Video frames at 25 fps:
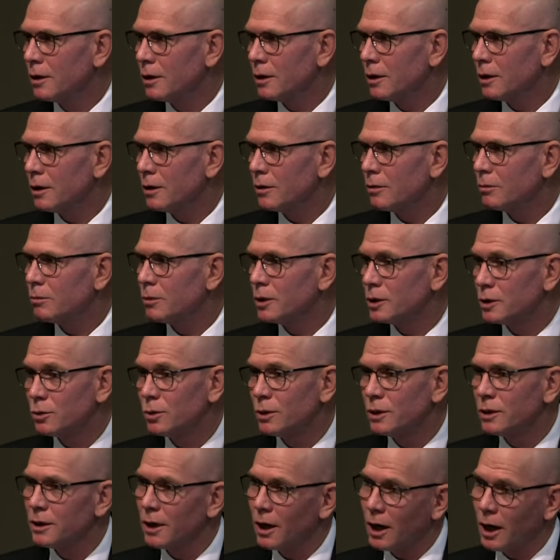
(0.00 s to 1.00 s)
um,
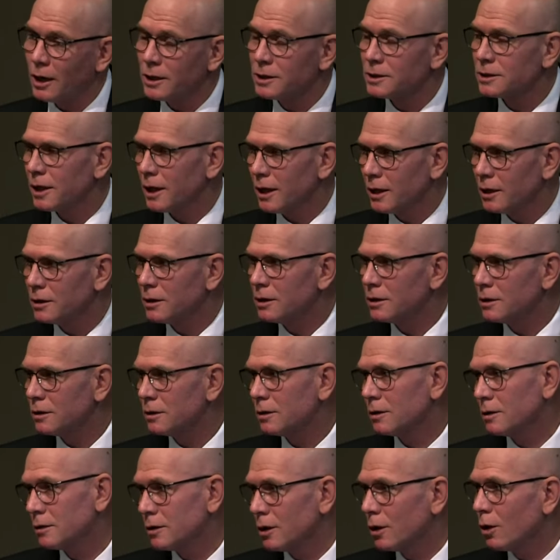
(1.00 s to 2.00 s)
between the ice and the,
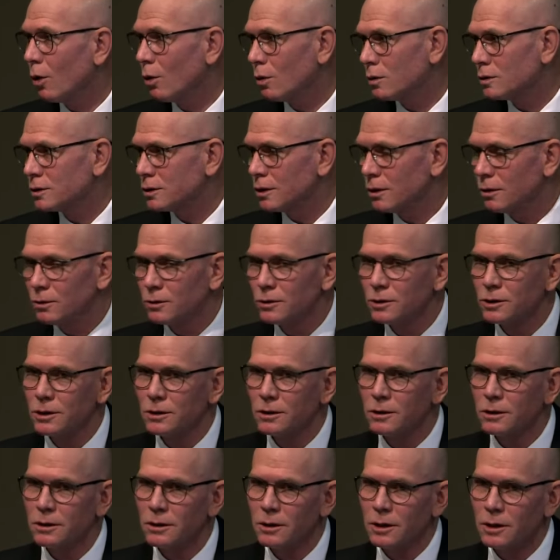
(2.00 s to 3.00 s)
the cold
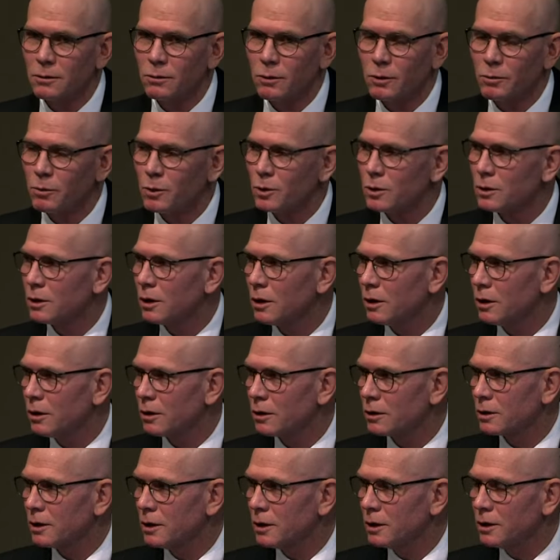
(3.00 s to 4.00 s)
solution that we put the
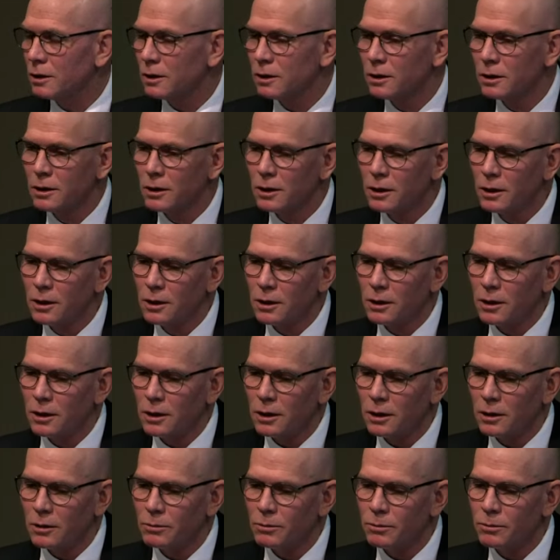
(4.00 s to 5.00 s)
heart in.
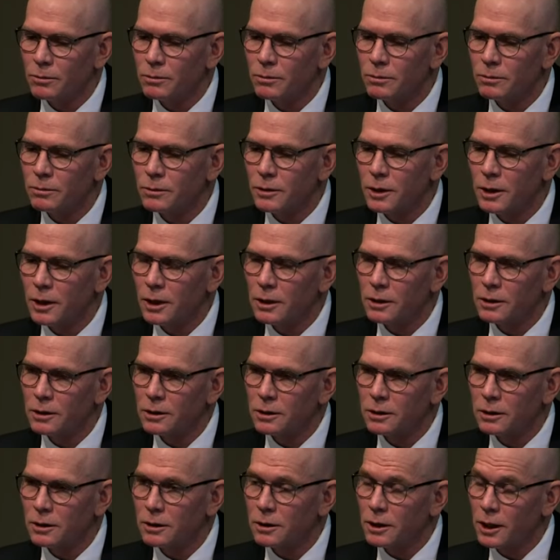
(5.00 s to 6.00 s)
Um, and
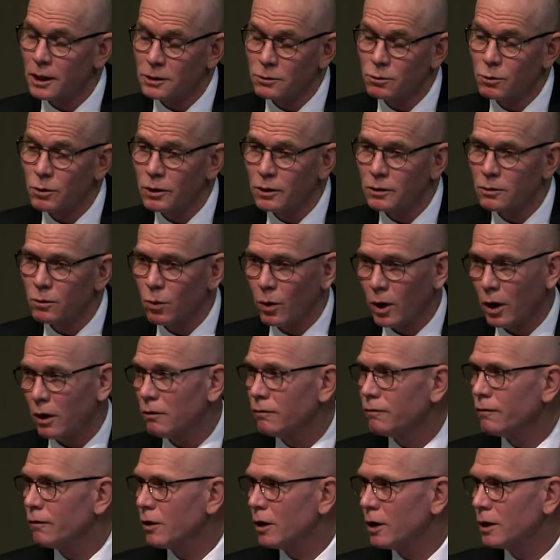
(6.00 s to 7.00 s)
uh, that's worked well
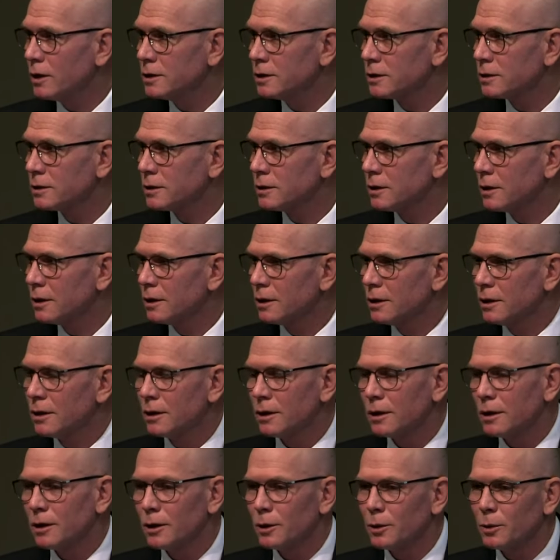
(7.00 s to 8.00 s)
for us.
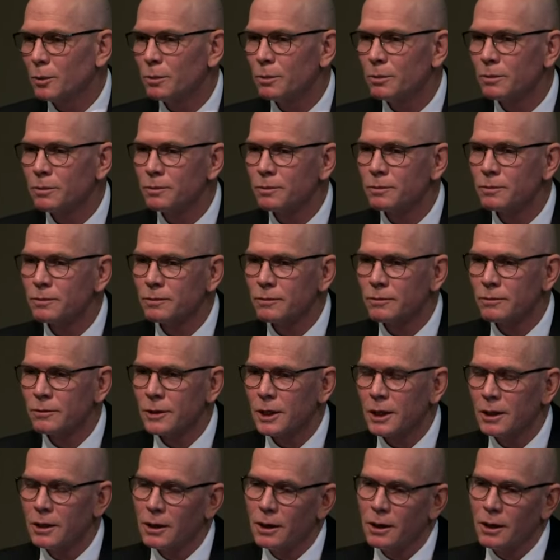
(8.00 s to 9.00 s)
Um,
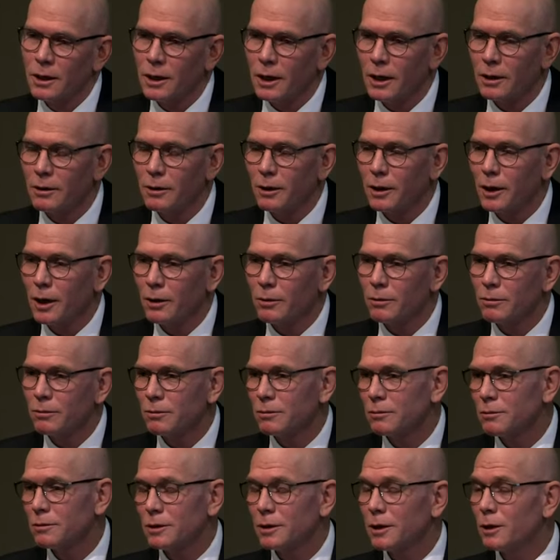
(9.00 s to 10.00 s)
I, I,
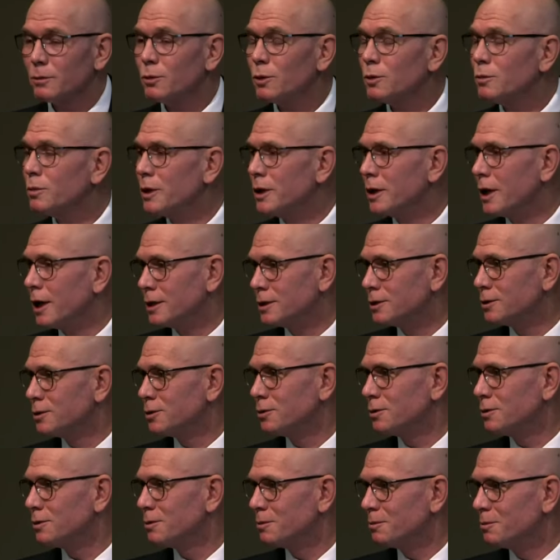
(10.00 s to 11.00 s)
it would be nice
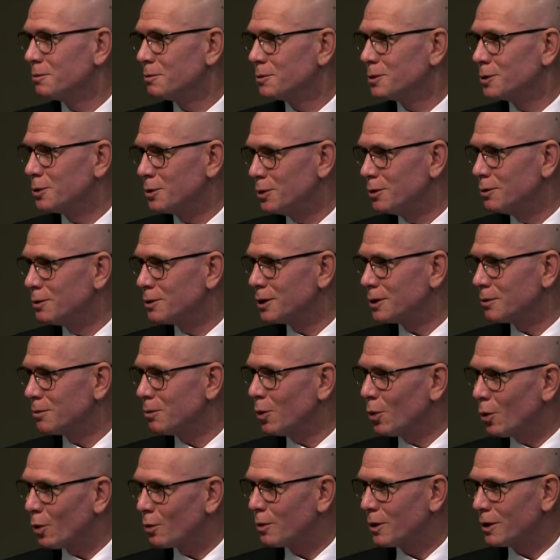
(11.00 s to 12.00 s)
to, to use it
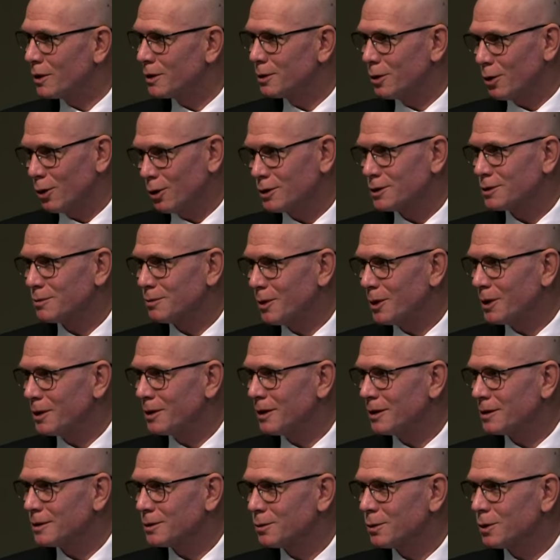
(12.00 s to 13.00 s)
more, but it costs money
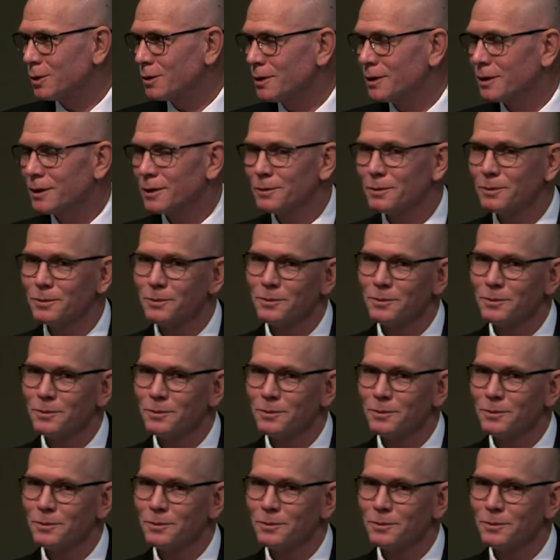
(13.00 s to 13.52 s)
as well. Yeah.